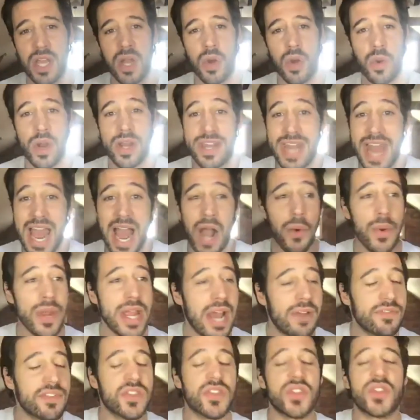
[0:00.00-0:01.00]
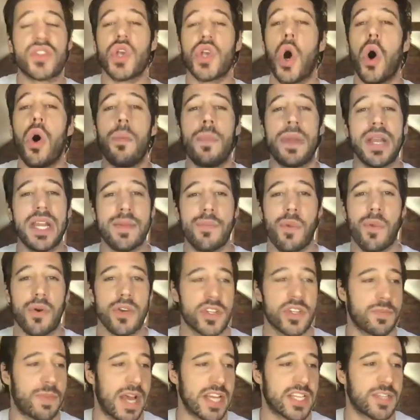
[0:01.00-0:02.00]
when now we have so many more
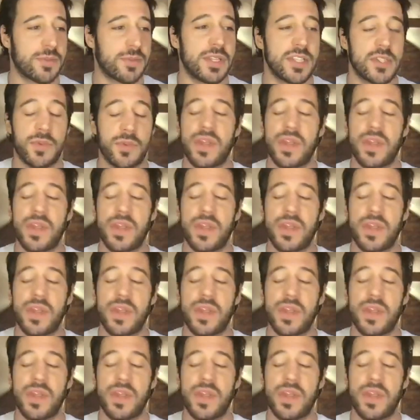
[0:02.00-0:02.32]
specimens.